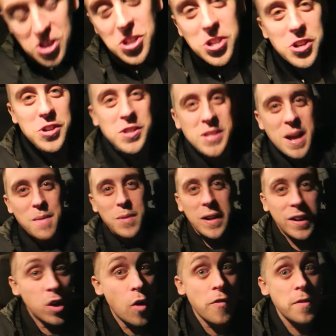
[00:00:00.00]
and juice up, we're
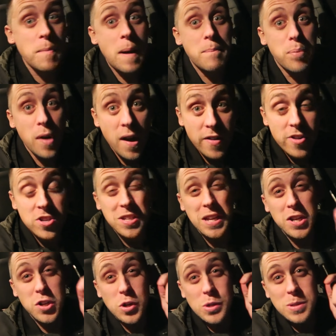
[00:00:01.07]
gonna go over to my brother's
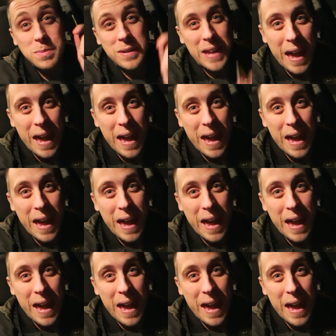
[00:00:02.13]
and do some